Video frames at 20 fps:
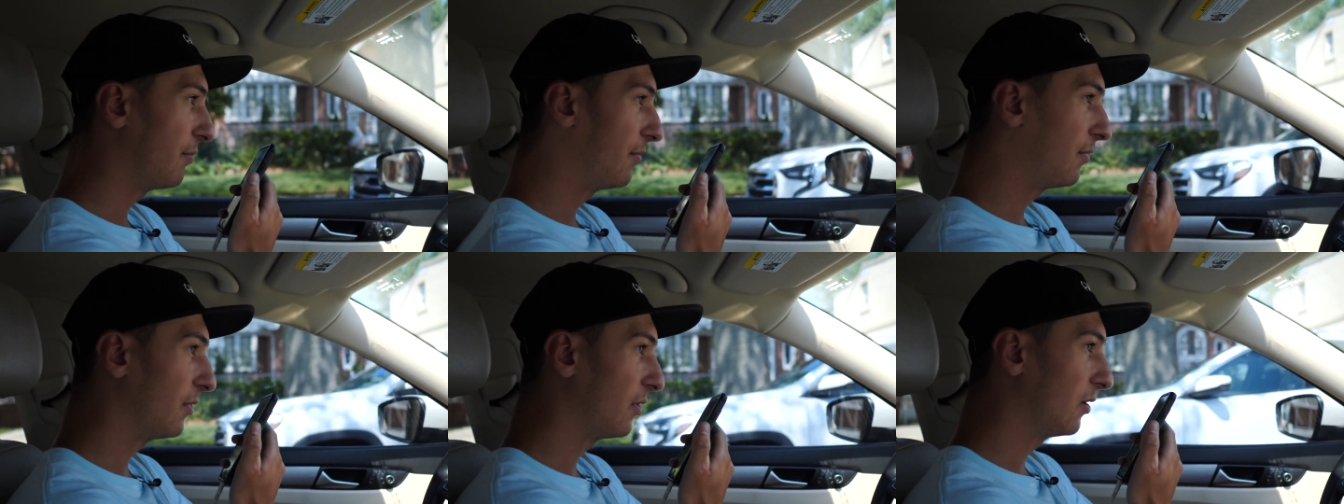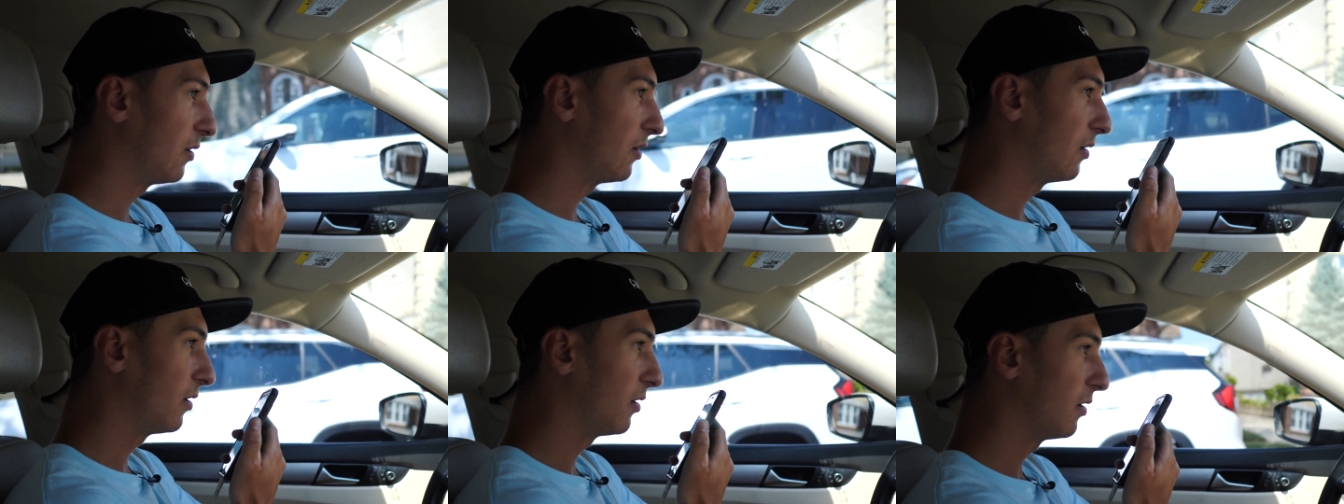I'm
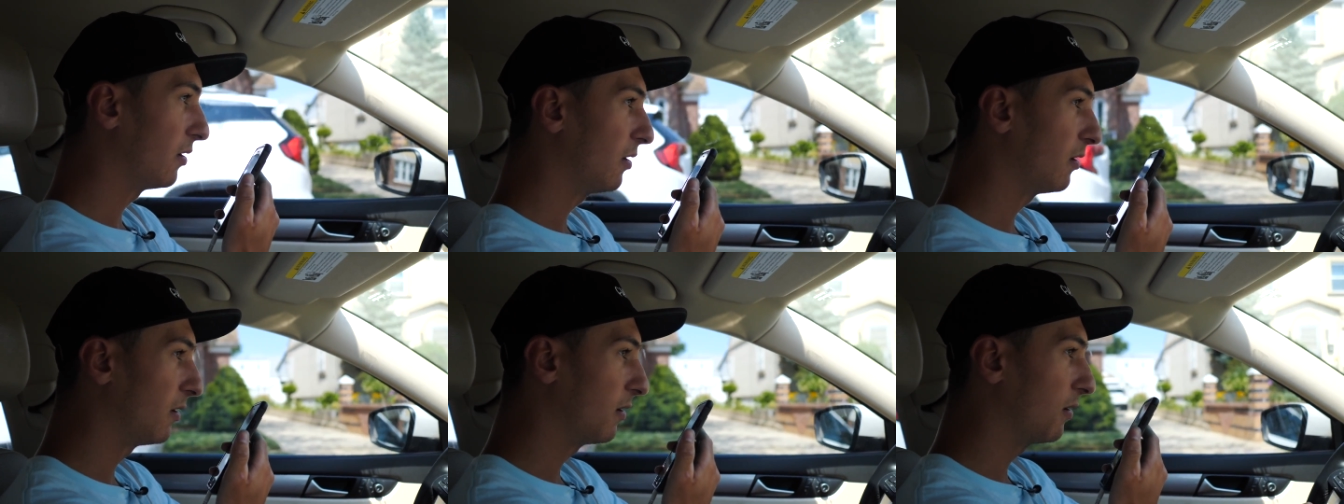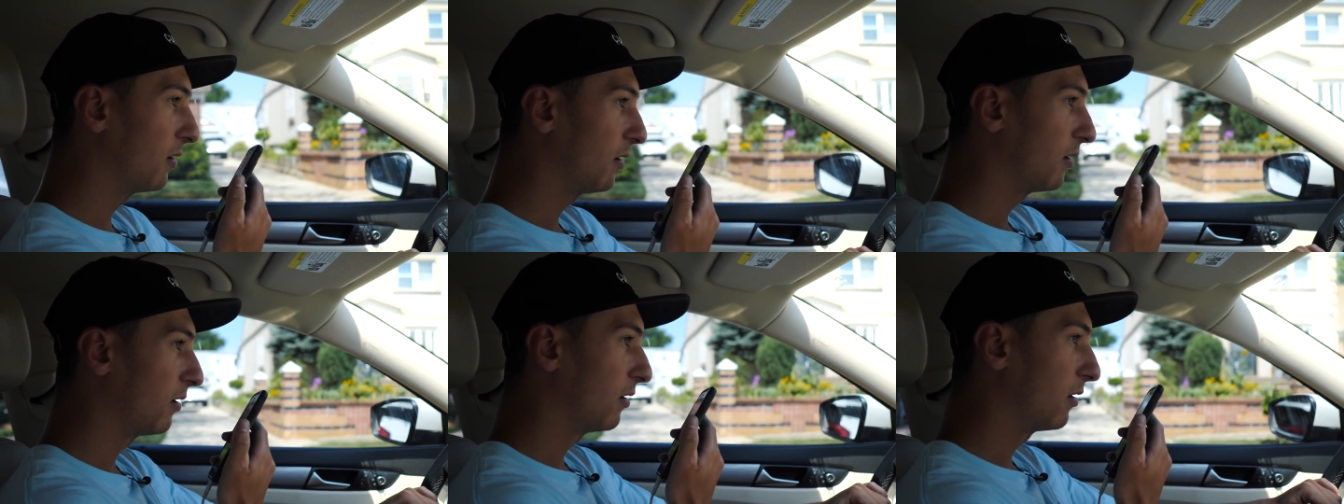
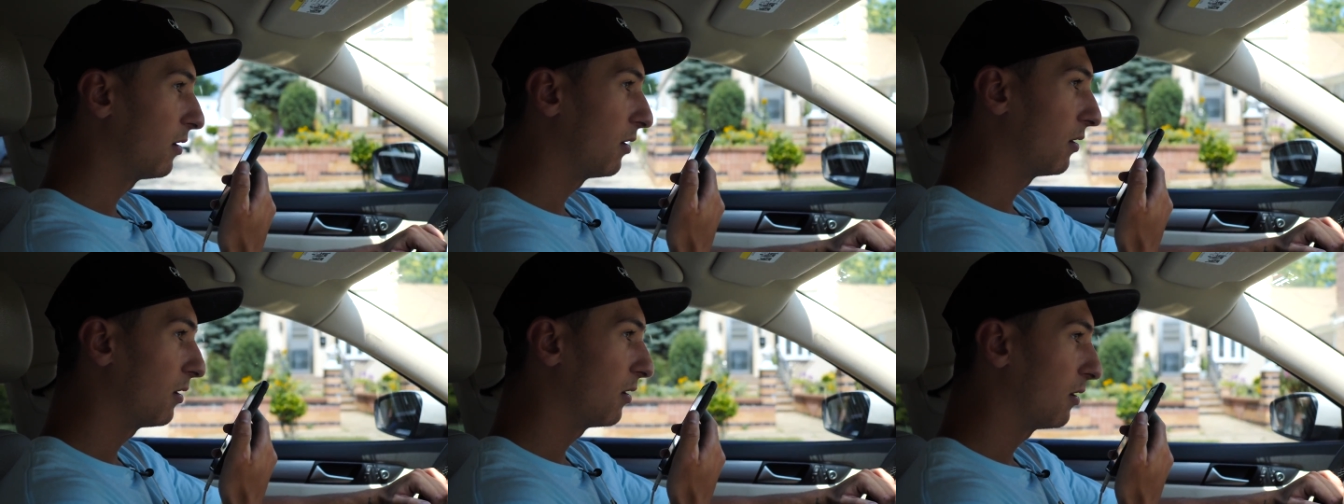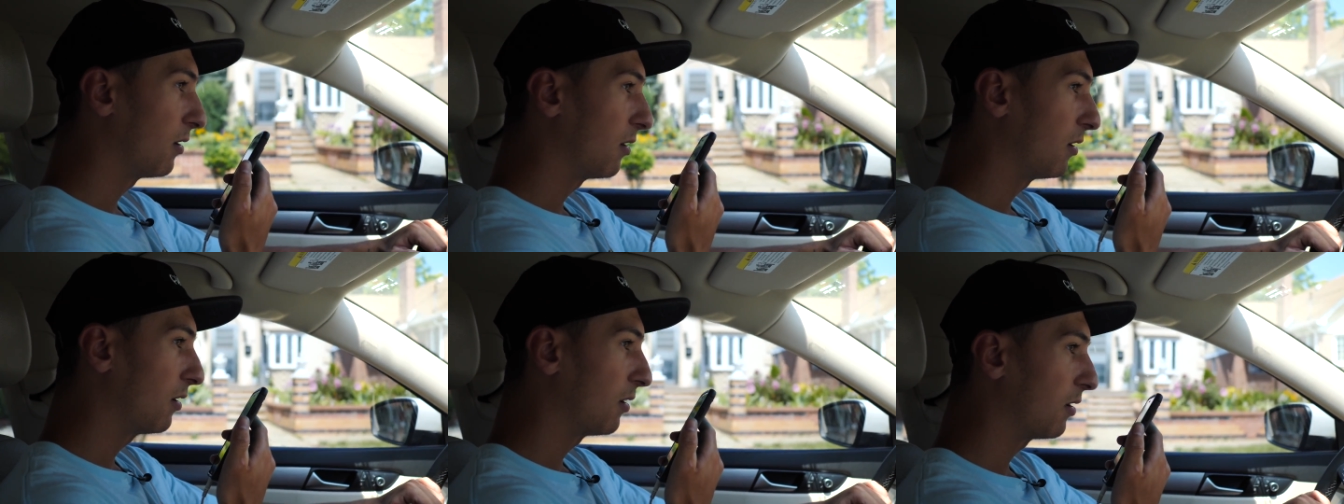
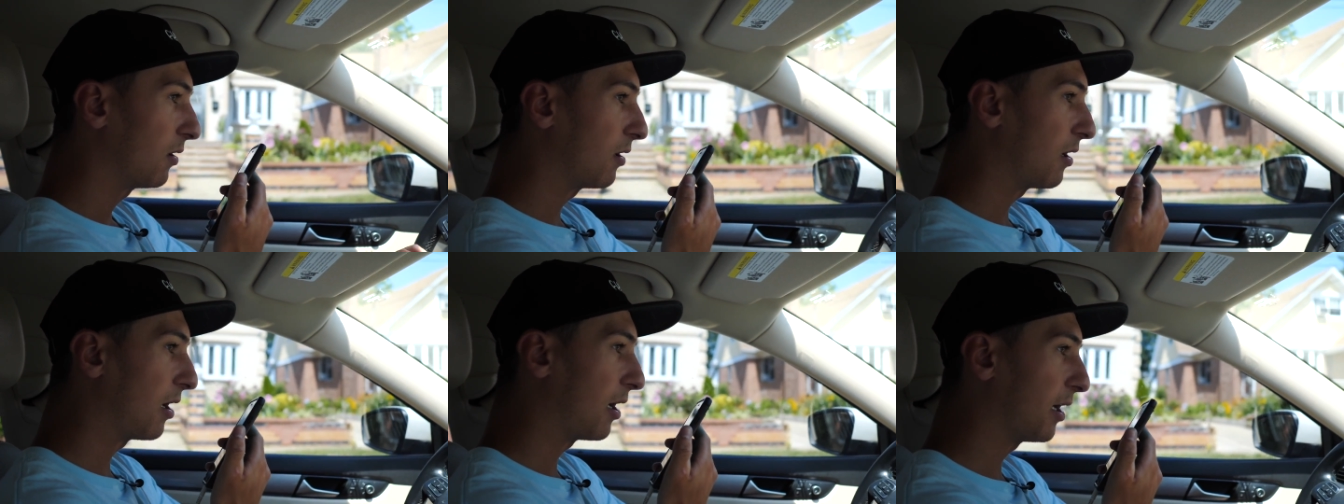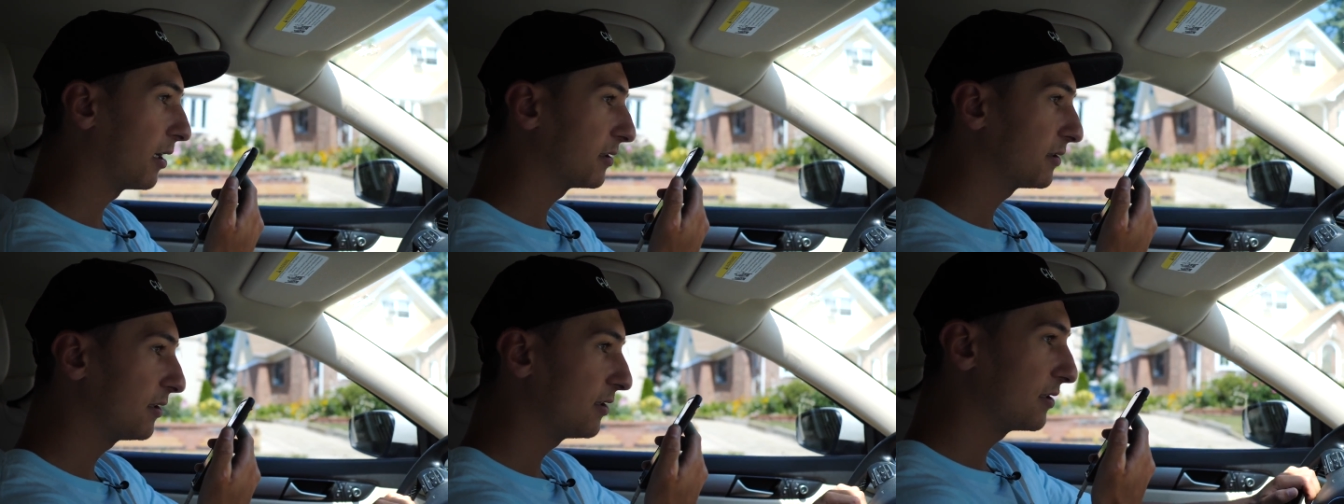coming. Alright,
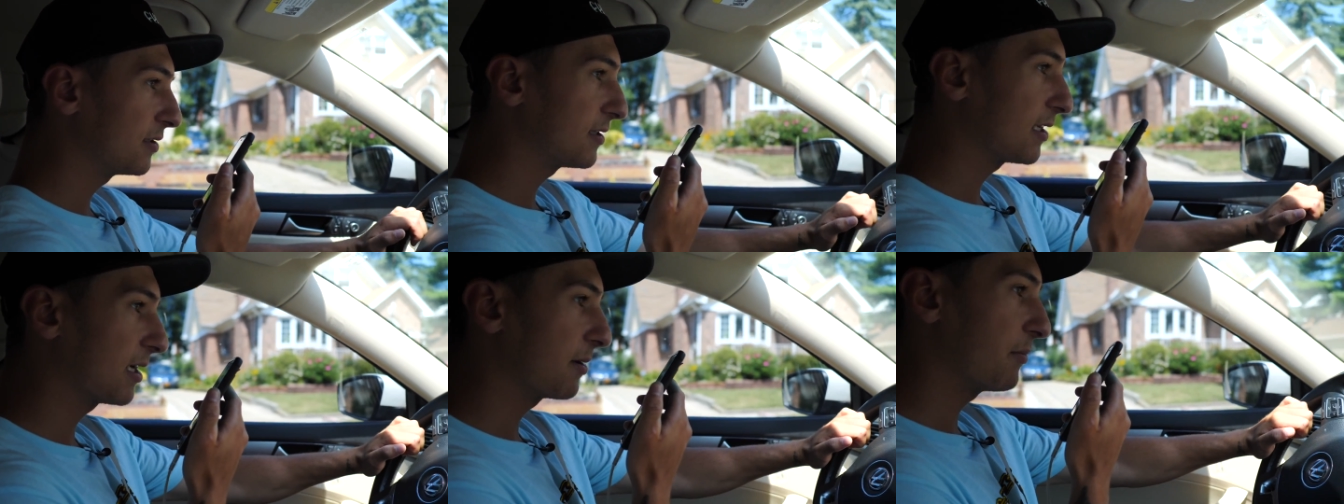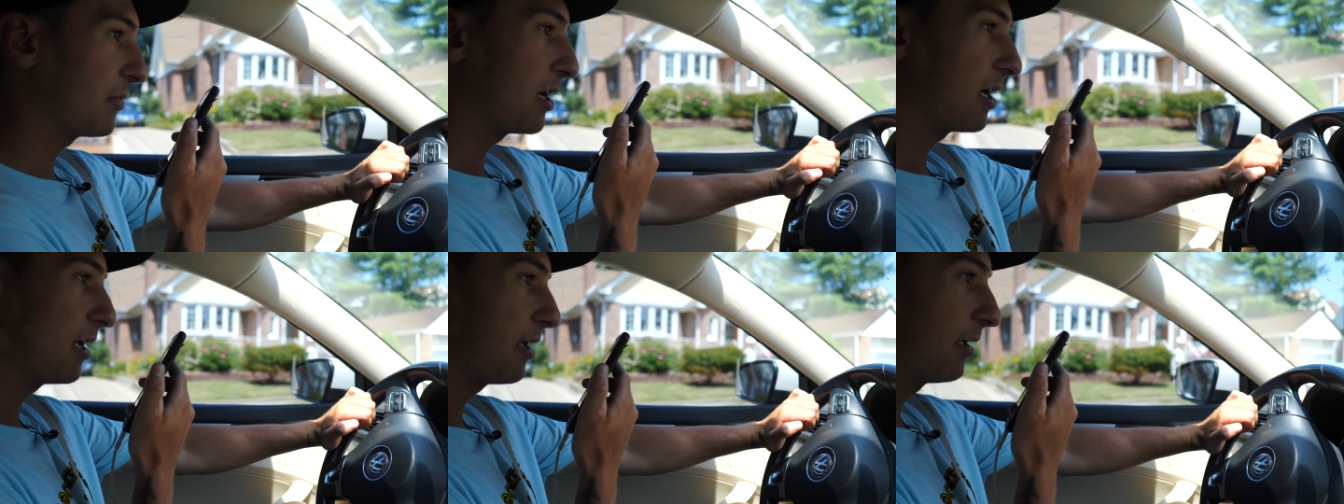I'll see you in a
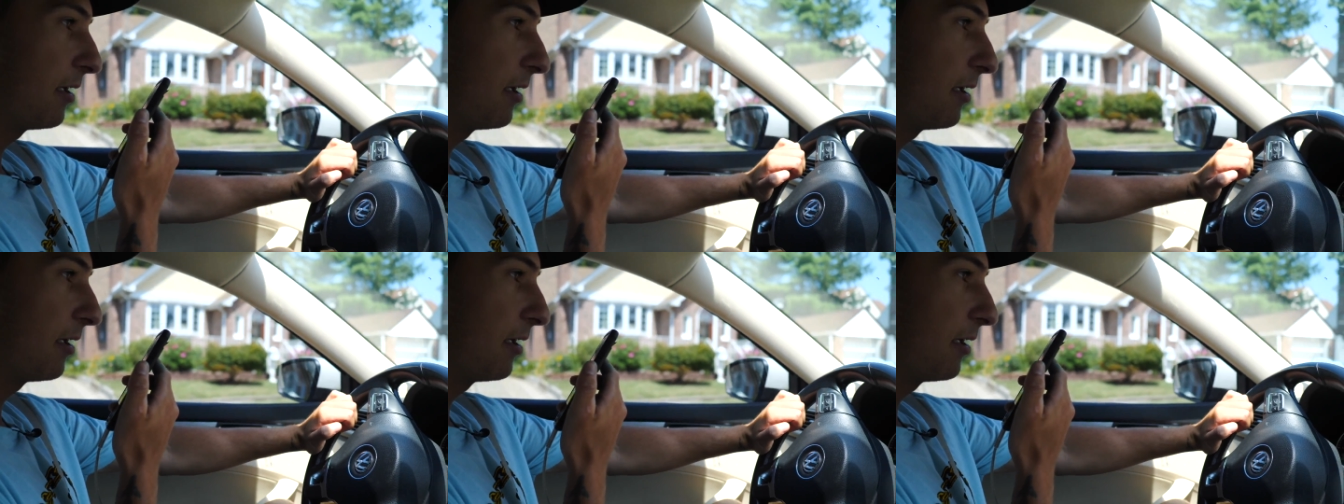second. Bye.